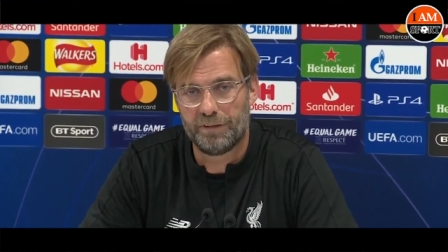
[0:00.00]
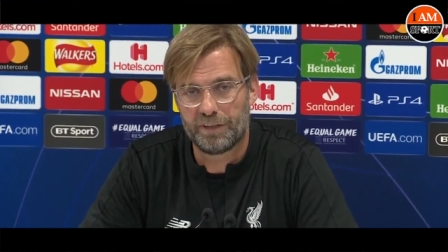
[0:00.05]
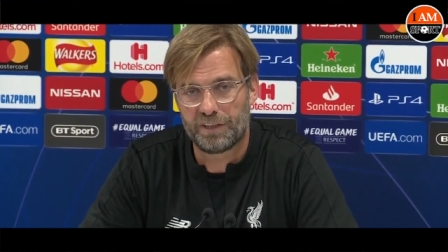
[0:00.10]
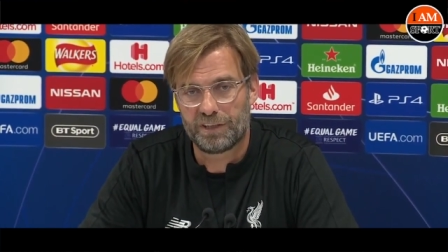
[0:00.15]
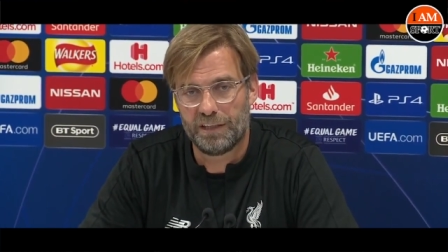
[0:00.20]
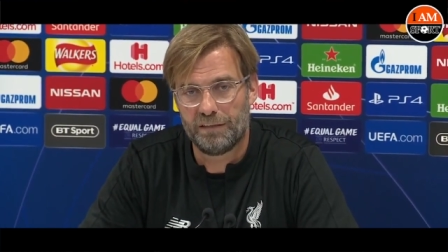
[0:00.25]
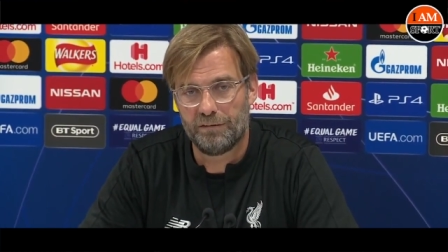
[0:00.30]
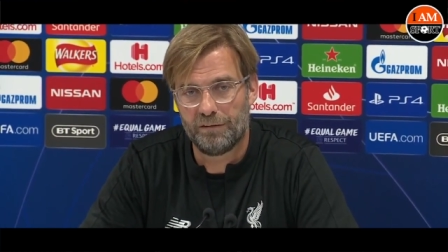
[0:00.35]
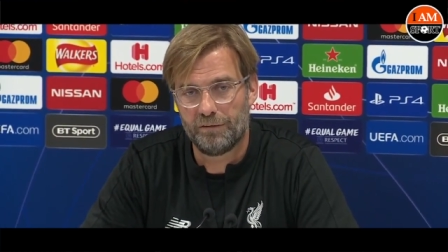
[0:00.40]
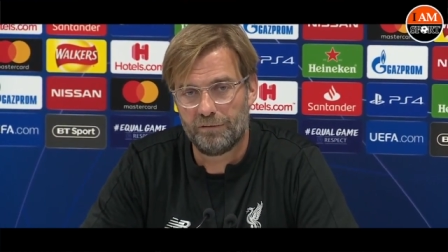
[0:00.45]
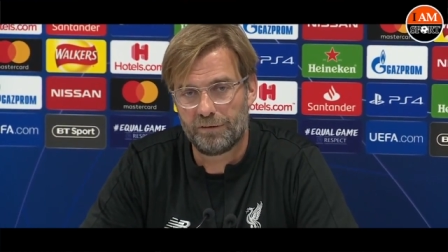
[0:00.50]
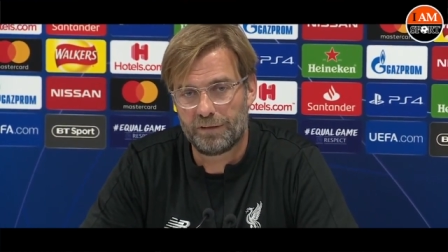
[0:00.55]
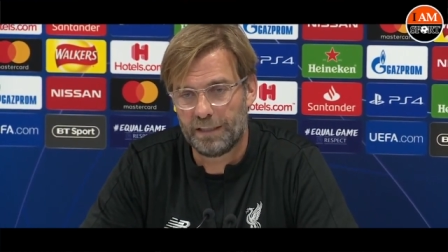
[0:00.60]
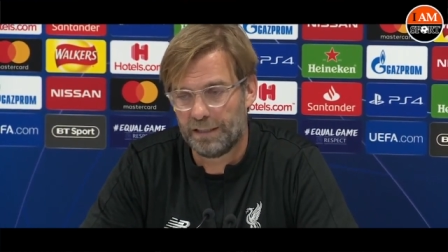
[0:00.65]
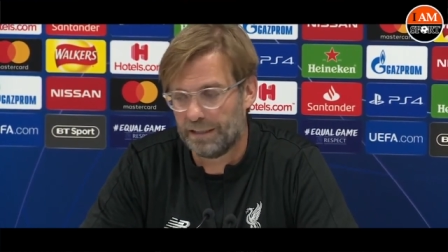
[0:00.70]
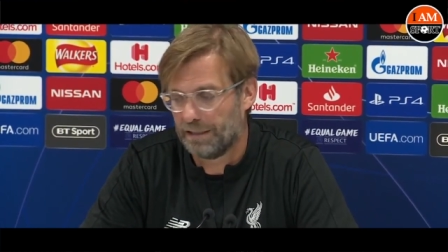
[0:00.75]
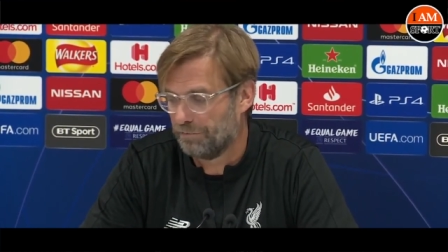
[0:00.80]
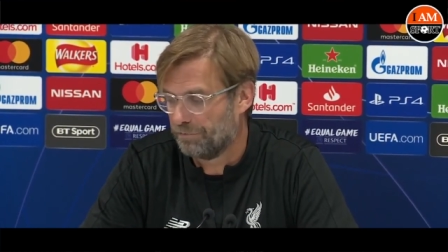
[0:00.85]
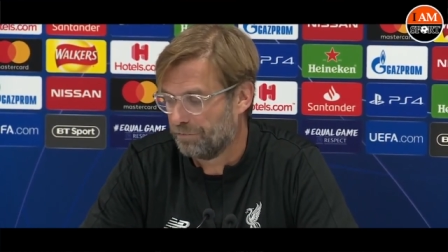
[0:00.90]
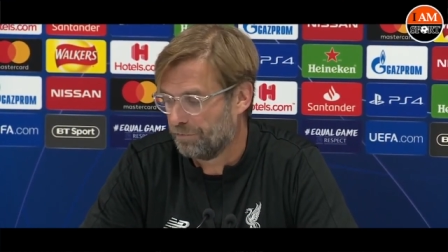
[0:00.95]
we still
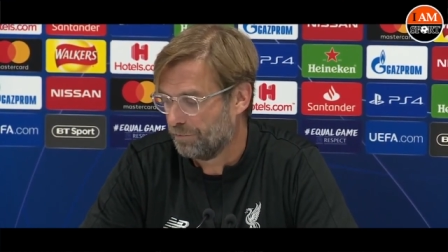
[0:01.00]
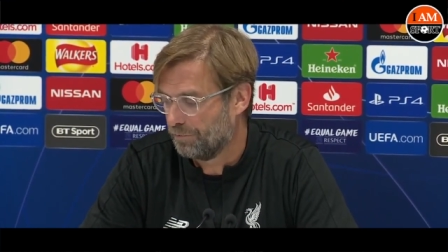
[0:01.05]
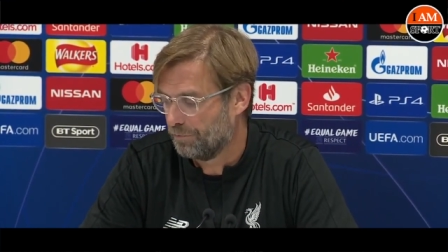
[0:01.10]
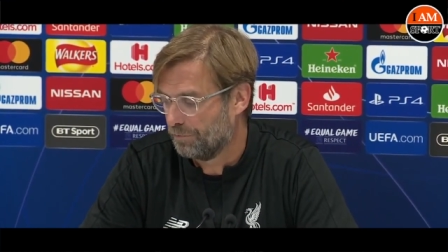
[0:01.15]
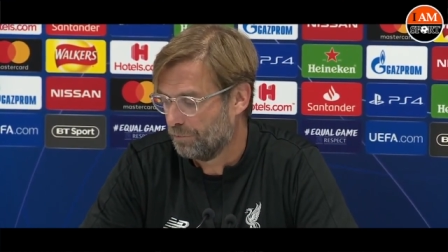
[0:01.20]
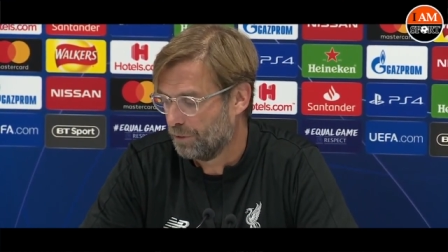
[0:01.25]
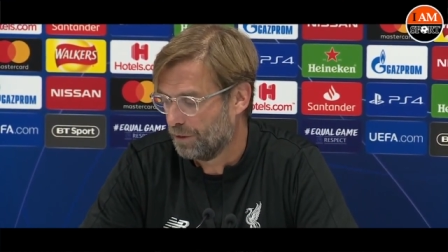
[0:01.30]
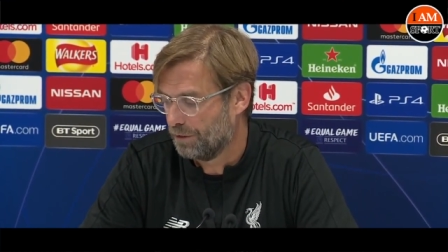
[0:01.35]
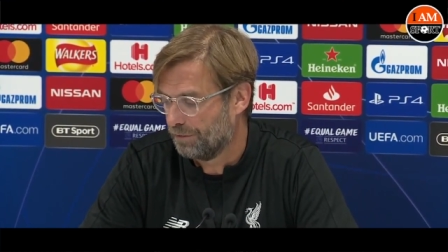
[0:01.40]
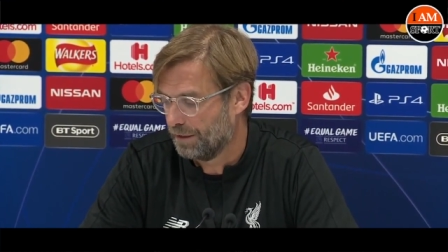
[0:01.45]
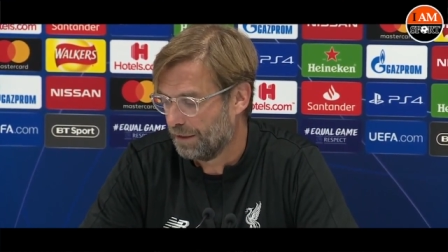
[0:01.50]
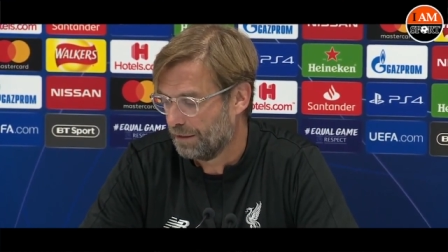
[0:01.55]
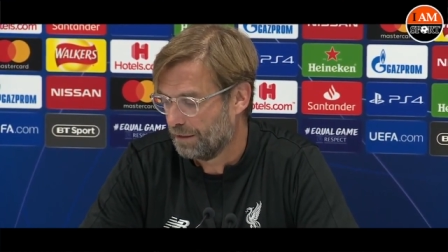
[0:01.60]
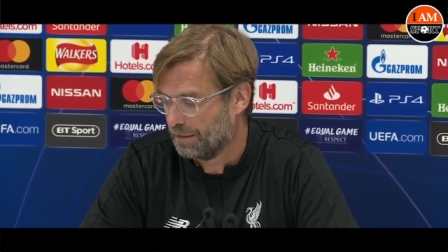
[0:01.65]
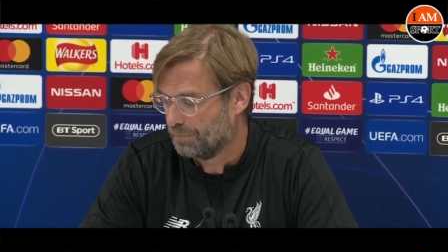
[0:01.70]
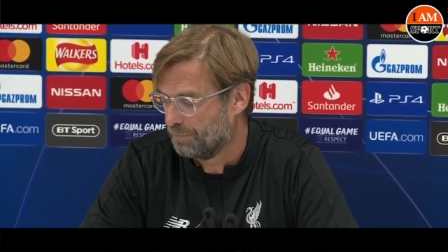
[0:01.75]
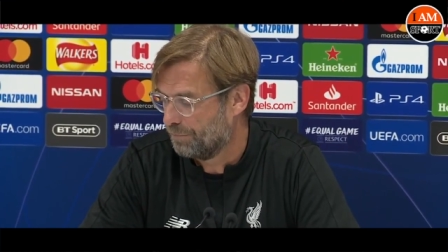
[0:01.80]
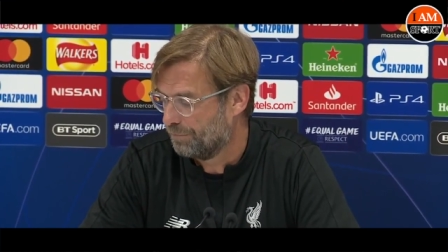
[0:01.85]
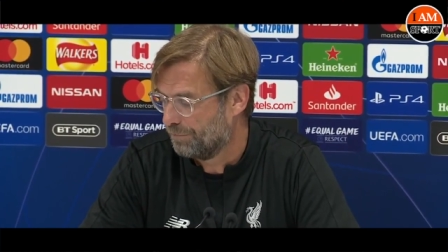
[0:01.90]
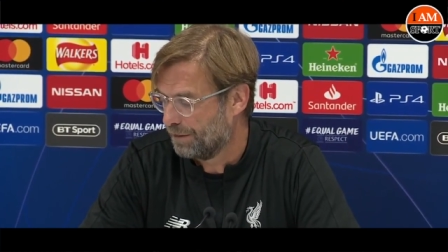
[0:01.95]
can have would have had
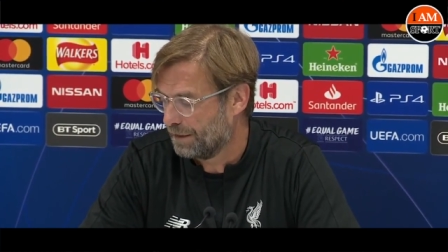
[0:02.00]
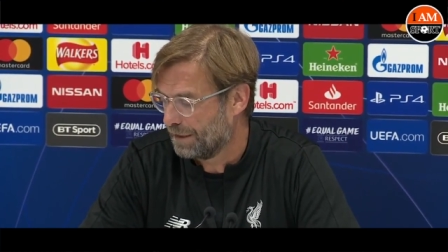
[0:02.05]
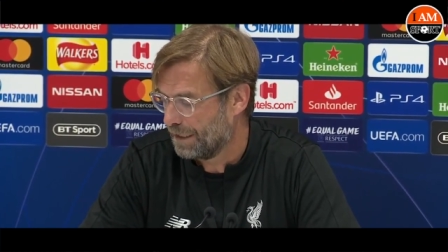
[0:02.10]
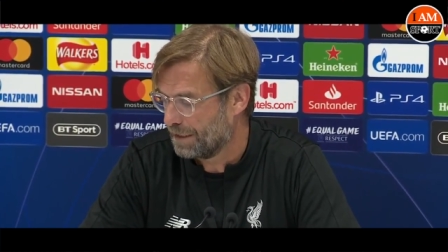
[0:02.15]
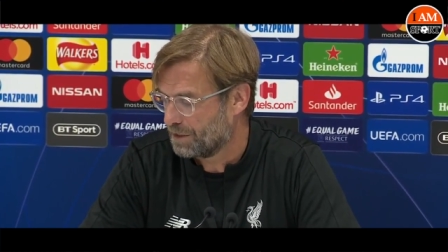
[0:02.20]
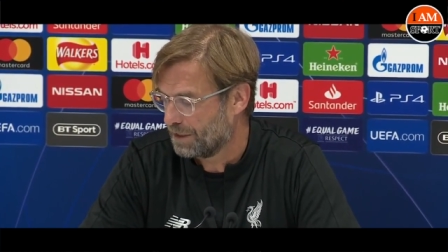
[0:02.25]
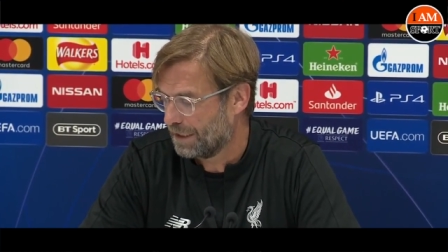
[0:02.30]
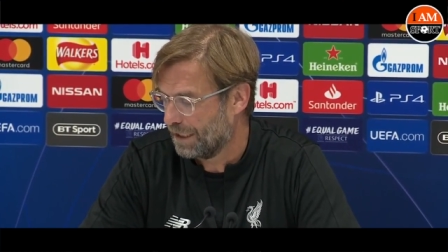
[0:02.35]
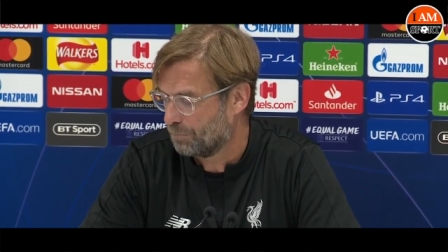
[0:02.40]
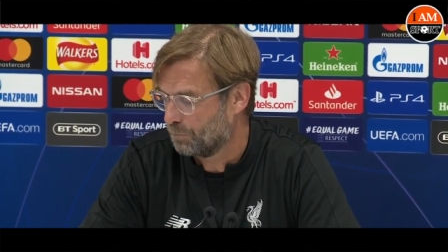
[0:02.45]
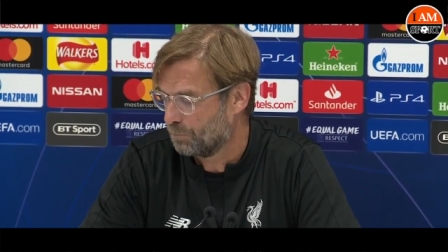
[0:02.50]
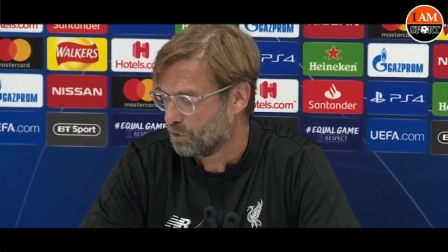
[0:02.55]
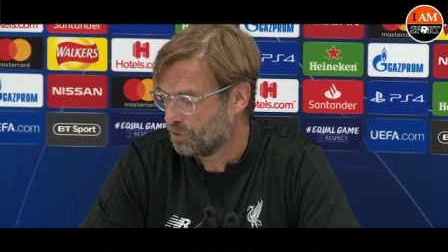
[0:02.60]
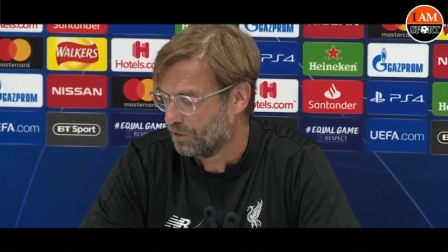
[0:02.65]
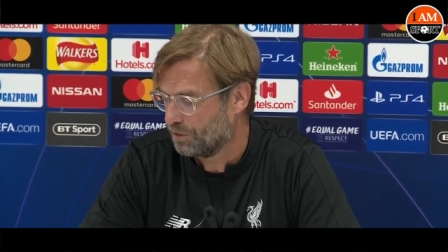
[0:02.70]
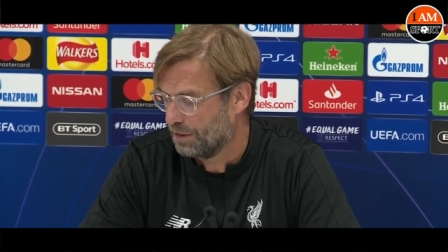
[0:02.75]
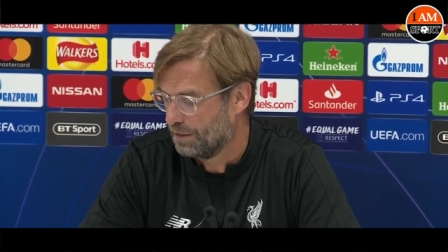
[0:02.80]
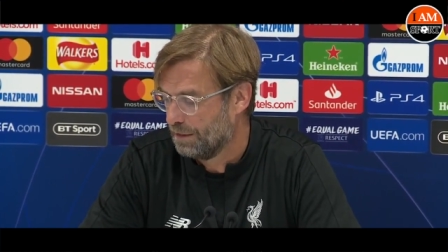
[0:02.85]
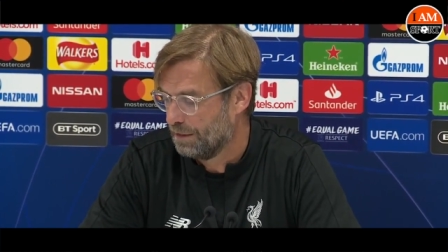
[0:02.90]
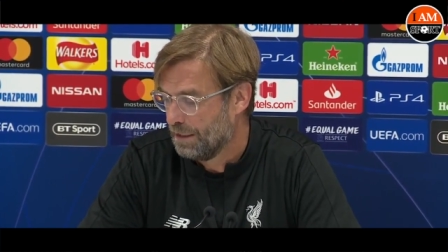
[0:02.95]
a fantastic
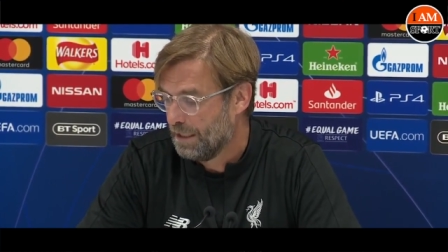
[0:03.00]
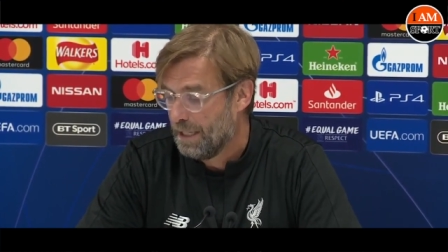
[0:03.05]
atmosphere.